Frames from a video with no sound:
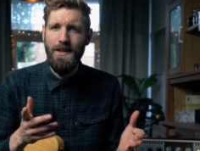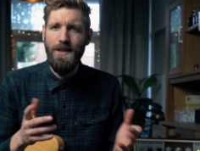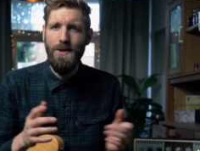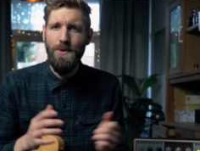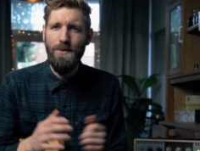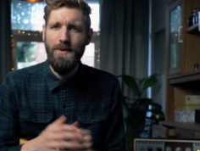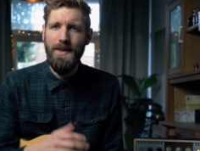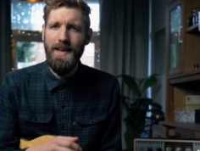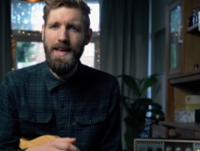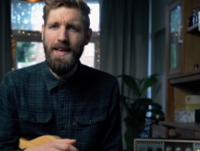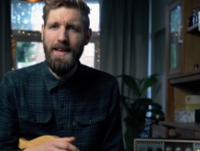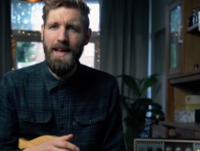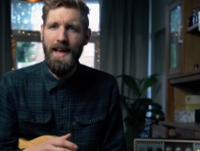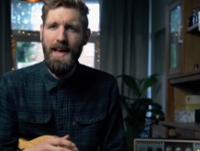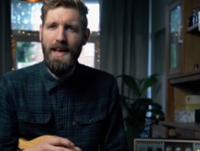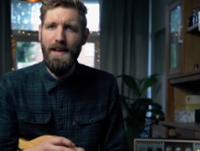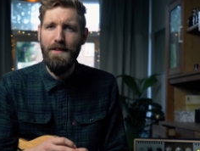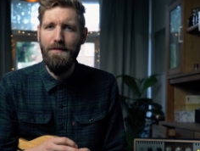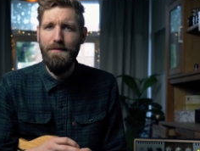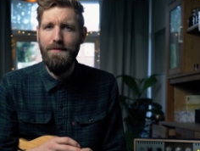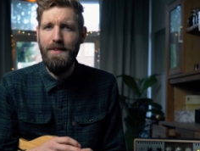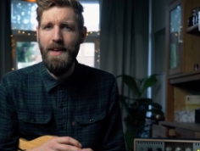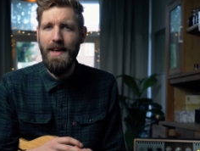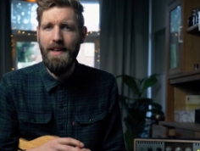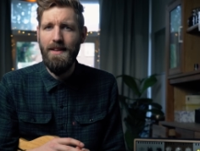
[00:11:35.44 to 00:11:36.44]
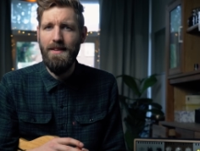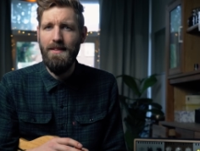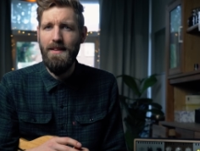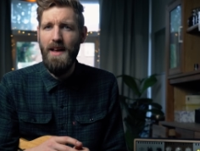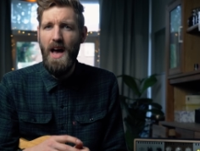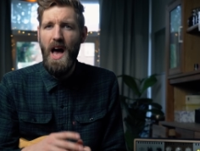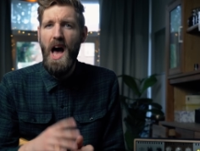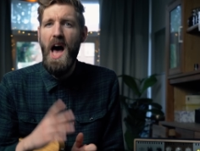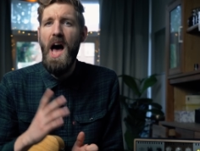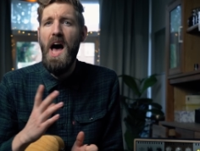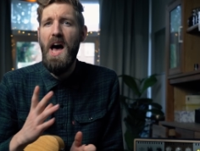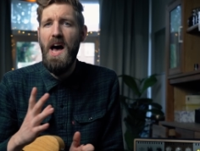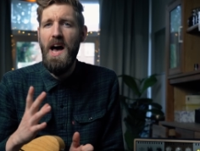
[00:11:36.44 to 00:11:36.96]
you can have that
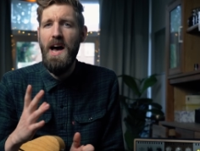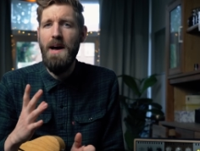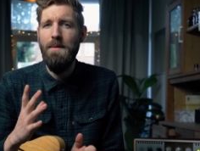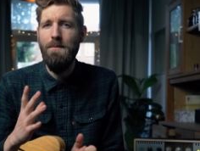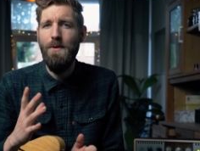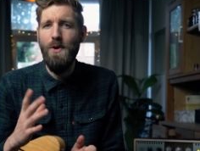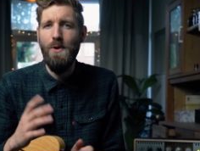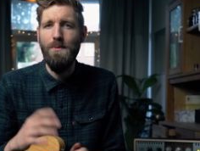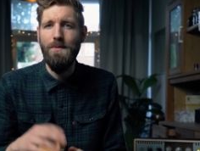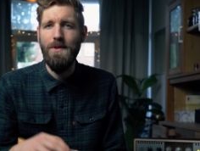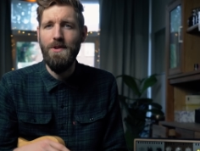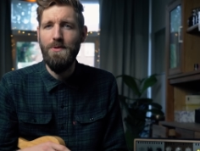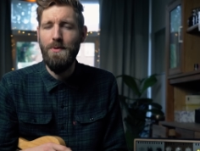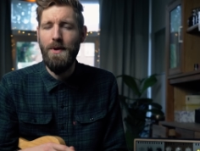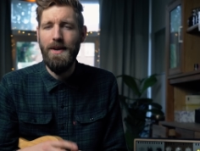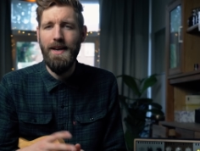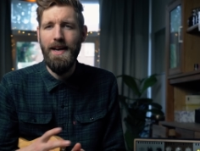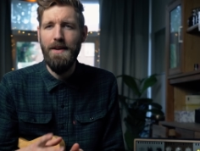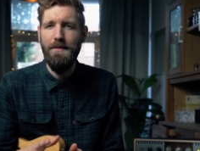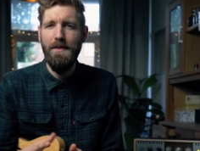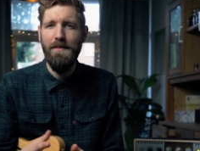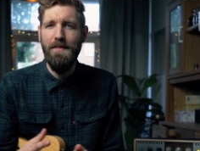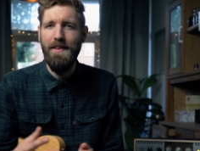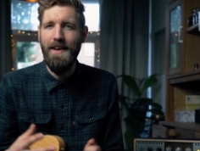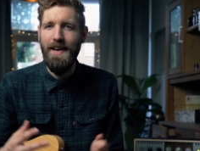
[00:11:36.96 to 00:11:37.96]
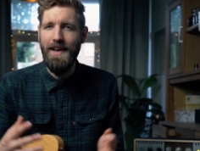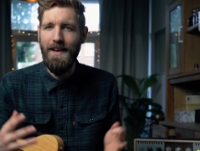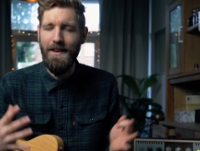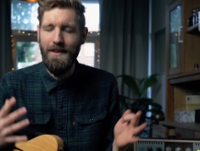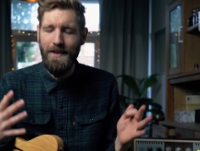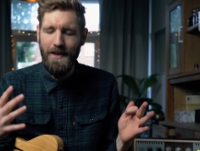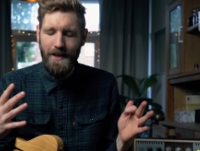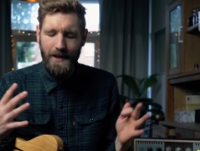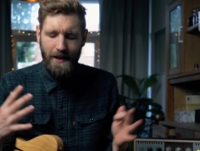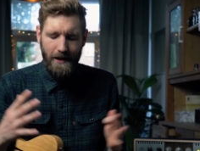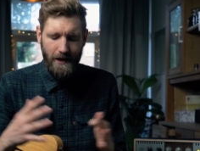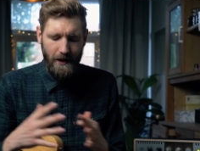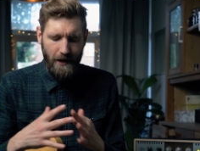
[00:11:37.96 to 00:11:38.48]
aha moment where everything
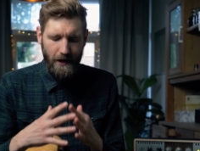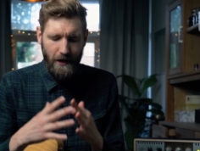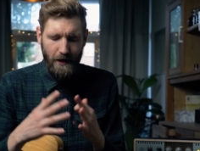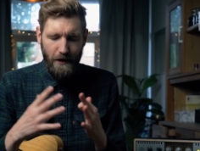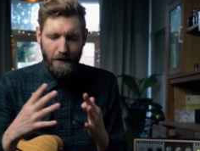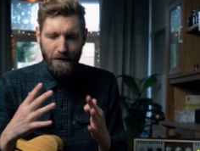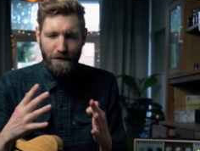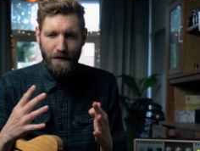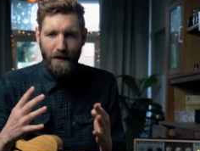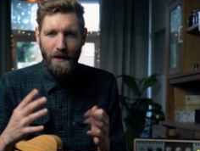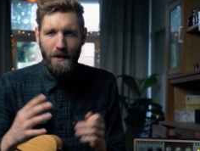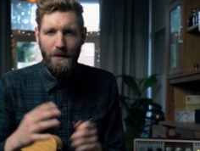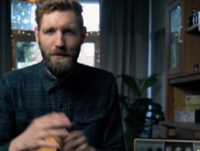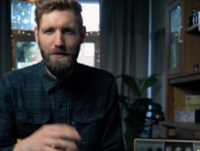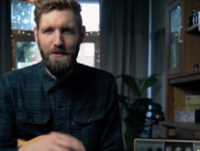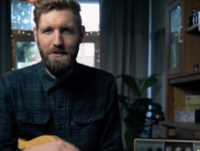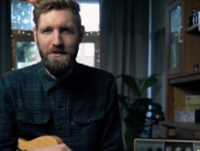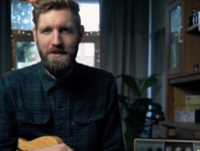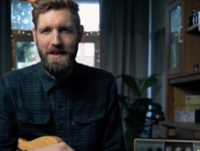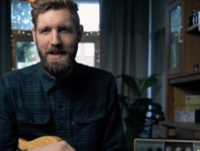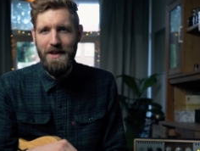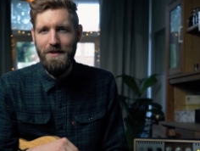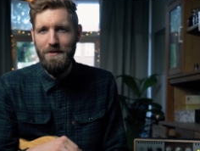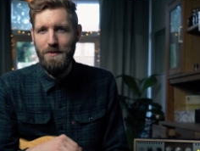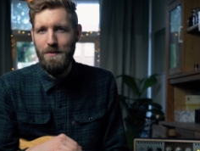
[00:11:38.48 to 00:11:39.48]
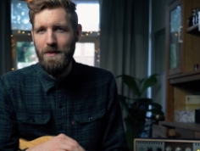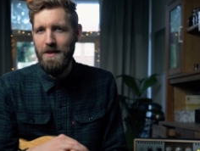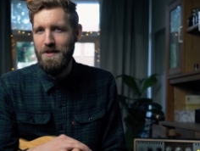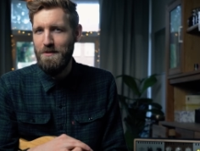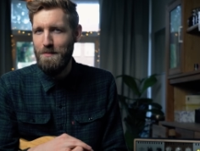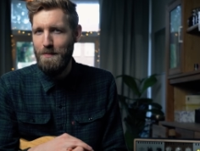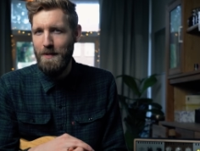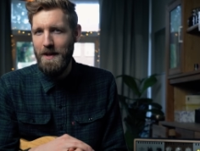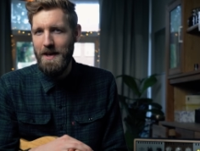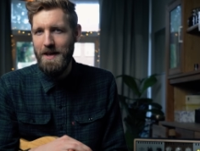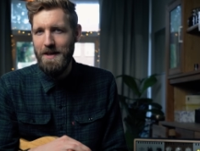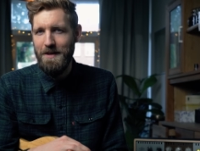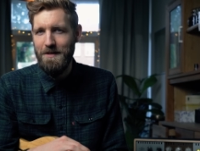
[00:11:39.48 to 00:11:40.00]
falls into its
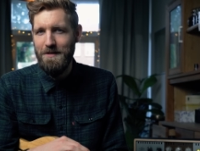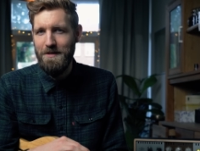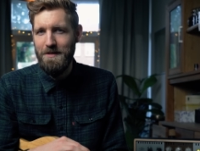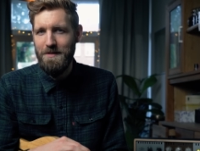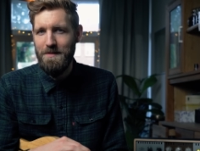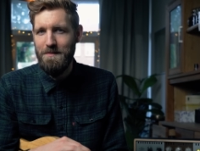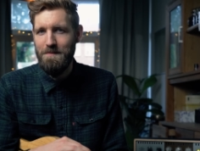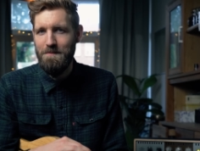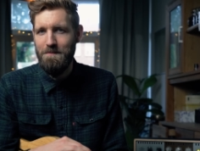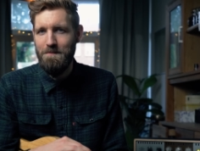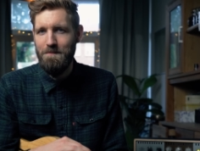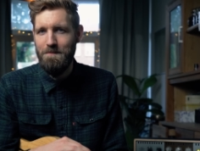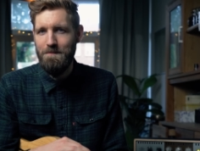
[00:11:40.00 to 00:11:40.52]
place.